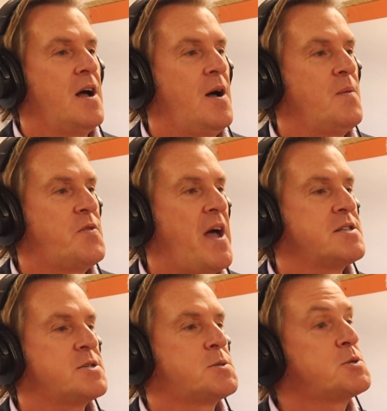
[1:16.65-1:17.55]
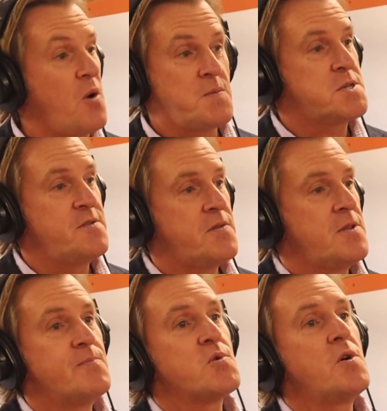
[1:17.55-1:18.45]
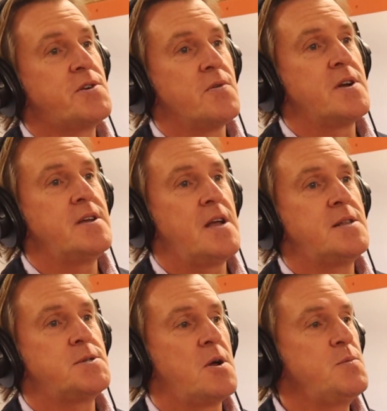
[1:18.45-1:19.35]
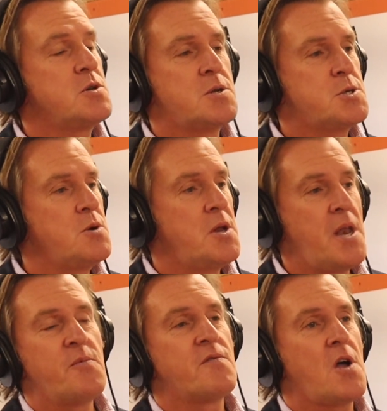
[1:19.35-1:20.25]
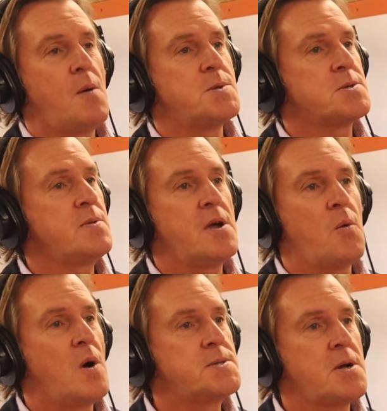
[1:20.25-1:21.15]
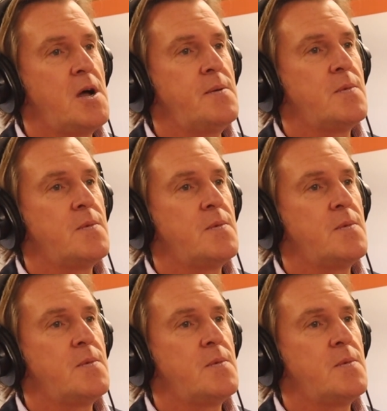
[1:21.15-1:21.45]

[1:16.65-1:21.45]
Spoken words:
that's obviously for the embroidery, and you can do a number of garments on there at one time.